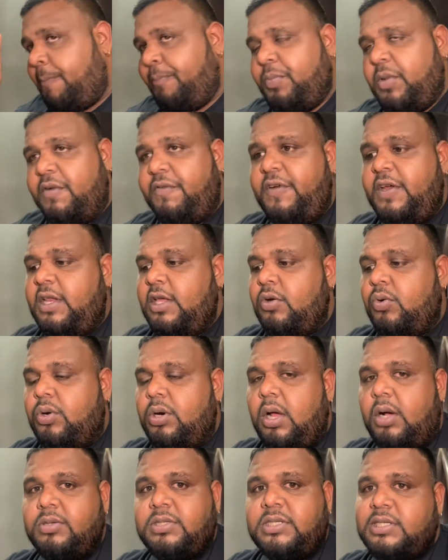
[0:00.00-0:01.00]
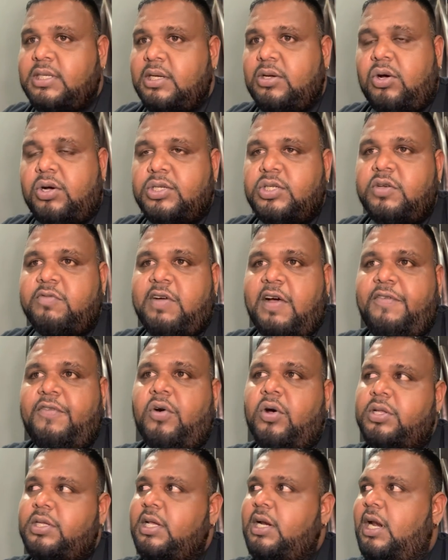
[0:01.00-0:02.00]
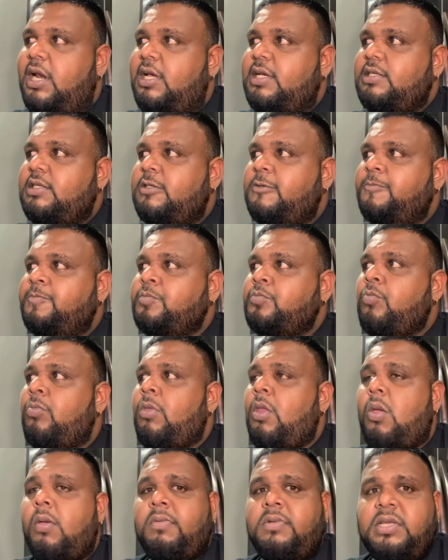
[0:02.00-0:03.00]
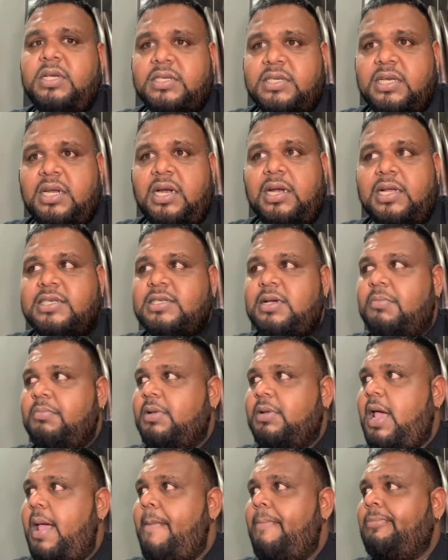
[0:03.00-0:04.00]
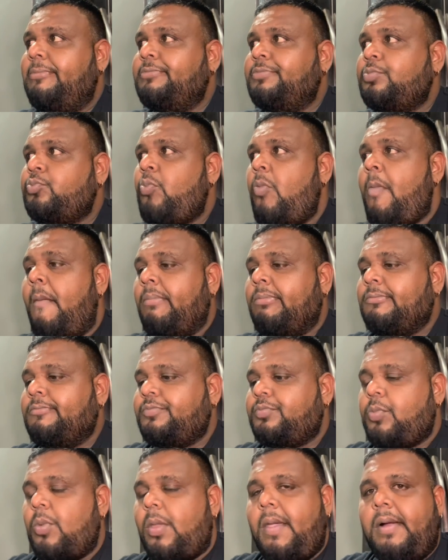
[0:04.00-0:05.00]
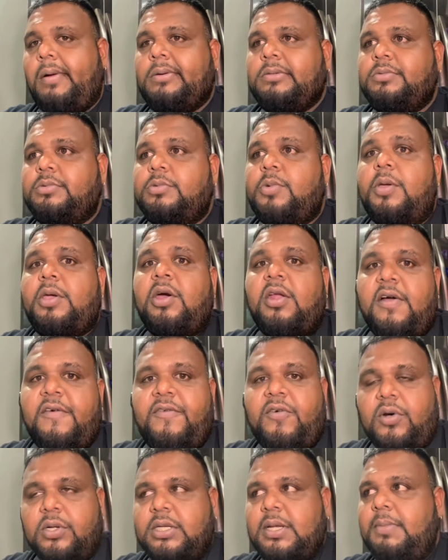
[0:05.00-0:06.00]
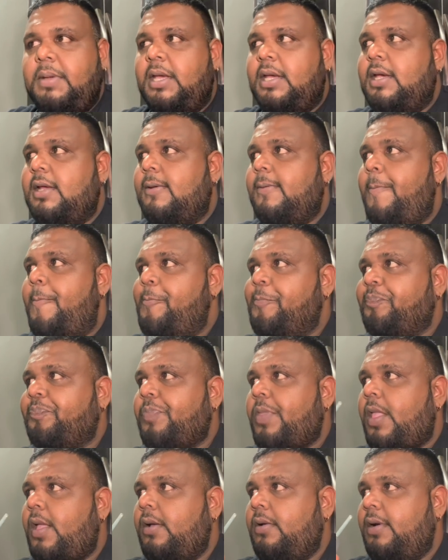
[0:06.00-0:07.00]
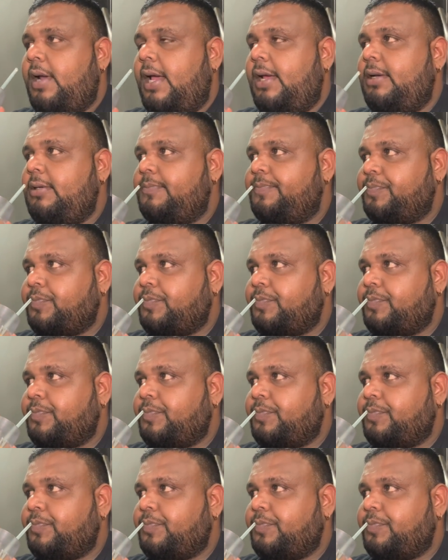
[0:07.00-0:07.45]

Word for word: to feed the whole house, it didn't cost over $40, $30 sometime. We're going to afford to make it, right?